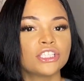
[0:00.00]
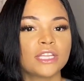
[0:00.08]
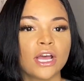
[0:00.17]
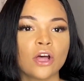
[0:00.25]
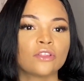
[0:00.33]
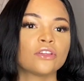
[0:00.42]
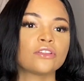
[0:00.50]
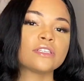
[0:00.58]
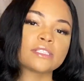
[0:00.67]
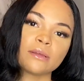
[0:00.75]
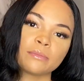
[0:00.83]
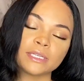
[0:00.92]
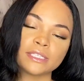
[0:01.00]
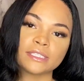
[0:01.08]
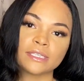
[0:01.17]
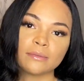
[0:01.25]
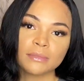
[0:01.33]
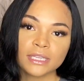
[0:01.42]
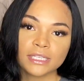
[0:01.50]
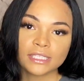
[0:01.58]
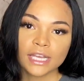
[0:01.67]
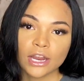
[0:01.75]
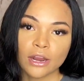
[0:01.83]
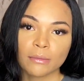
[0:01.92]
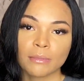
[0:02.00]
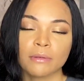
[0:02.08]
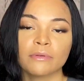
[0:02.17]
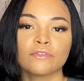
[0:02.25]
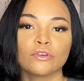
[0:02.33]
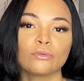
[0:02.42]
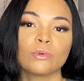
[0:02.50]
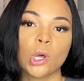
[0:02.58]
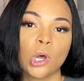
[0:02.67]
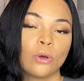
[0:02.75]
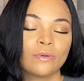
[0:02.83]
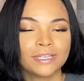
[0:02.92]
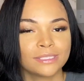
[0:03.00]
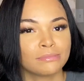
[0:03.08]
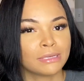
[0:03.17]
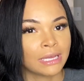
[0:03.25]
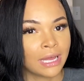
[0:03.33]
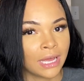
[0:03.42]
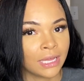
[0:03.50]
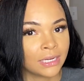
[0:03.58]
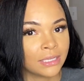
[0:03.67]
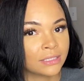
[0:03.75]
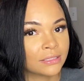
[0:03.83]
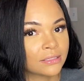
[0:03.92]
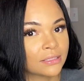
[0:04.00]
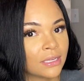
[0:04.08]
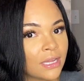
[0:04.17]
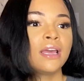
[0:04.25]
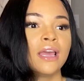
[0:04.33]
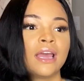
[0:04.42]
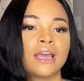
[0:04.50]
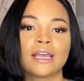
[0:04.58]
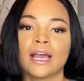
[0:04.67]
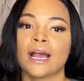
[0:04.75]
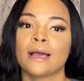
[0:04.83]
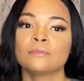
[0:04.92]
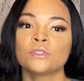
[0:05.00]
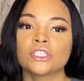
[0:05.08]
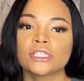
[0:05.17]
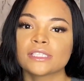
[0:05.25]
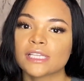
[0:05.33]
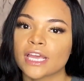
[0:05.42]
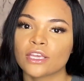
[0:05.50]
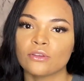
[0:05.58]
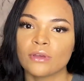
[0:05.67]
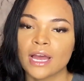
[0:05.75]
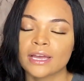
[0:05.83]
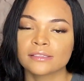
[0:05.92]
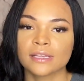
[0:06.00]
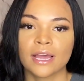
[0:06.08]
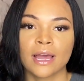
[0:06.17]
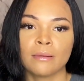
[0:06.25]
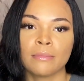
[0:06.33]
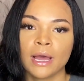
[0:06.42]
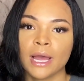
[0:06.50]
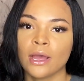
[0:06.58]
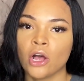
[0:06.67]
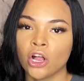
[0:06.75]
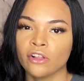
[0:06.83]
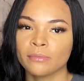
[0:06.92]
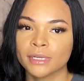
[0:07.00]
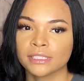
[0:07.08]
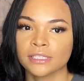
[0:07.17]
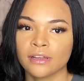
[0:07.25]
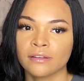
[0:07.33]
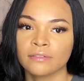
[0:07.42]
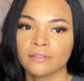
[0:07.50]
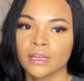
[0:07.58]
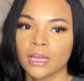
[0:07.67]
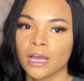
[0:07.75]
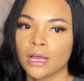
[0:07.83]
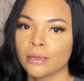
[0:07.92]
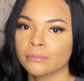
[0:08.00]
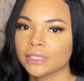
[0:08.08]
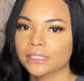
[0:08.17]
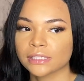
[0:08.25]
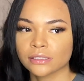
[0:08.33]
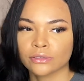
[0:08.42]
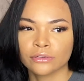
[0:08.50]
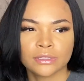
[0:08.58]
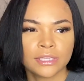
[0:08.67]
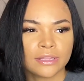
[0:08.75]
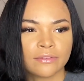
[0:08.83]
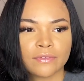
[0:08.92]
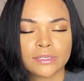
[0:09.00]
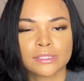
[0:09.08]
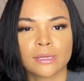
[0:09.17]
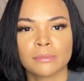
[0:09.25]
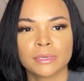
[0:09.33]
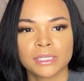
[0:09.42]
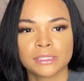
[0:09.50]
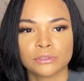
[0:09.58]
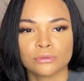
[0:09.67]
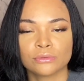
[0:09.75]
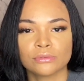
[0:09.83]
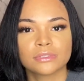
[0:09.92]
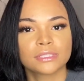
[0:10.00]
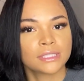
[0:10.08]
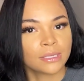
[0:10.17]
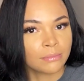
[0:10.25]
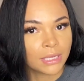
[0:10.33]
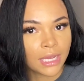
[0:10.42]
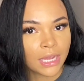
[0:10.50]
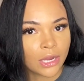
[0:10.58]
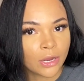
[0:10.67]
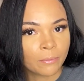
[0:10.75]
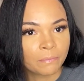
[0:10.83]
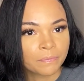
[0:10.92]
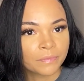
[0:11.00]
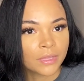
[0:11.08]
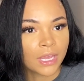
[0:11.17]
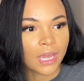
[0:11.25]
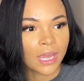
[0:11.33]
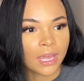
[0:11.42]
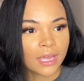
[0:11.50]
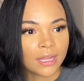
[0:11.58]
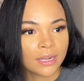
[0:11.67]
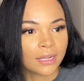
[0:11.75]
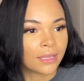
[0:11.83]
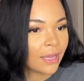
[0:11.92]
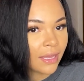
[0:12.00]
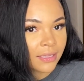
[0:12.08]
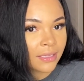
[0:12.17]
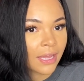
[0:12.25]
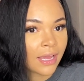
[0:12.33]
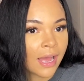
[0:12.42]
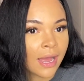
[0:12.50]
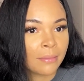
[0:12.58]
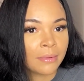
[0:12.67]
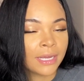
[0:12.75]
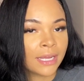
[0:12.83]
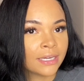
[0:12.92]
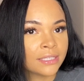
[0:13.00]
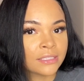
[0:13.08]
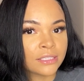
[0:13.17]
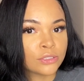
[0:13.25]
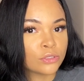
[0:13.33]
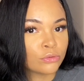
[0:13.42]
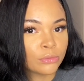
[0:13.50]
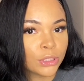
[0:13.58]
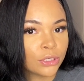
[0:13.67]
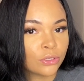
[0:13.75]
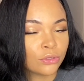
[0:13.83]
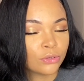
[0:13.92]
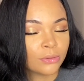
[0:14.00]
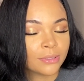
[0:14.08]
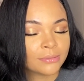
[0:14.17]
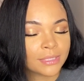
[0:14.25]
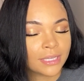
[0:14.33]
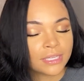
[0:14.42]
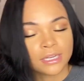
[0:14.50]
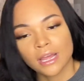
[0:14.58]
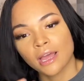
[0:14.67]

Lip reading: that although this company sent me this hair, my review will always be honest. Yeah, I'm just like you guys. Like, I buy all of my stuff. This is literally the first company to send me hair. And yeah, like, I'm an honest consumer. You know what I'm saying?